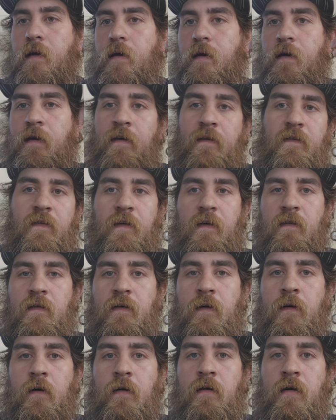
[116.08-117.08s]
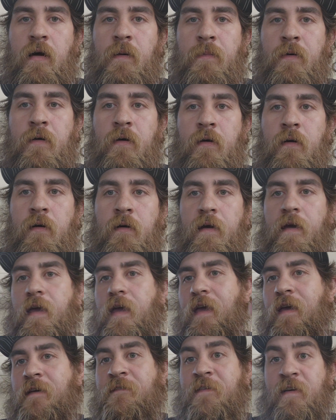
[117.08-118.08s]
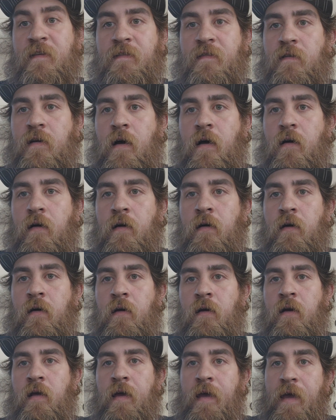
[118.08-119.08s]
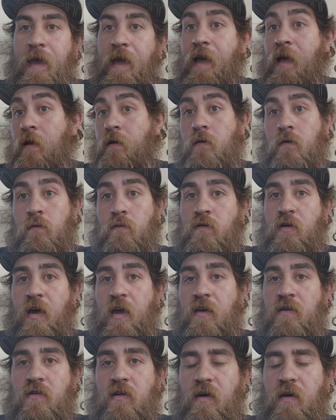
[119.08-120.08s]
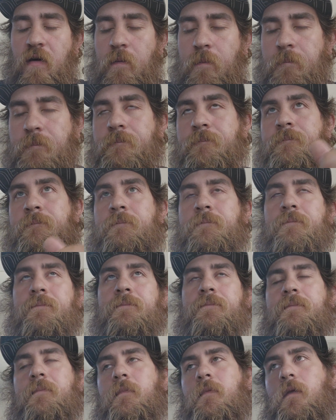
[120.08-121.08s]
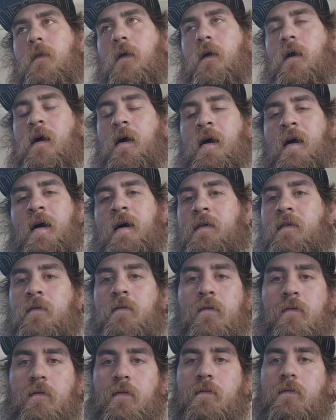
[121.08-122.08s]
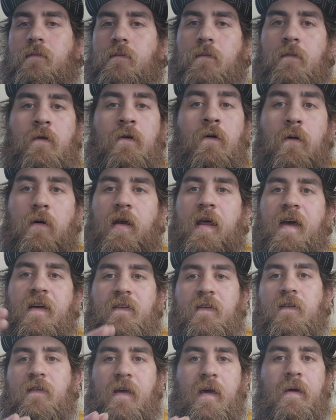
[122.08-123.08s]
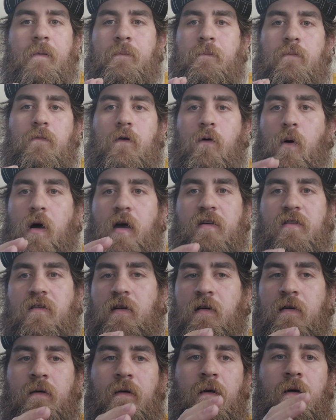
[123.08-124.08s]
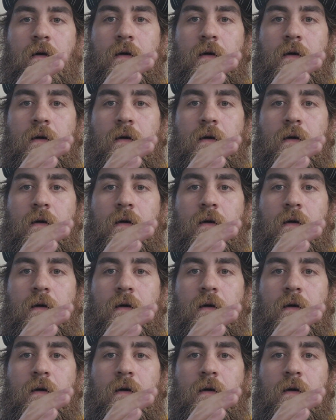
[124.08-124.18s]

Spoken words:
Is this a good number? If it's not good, how do you change it? You can ask the same question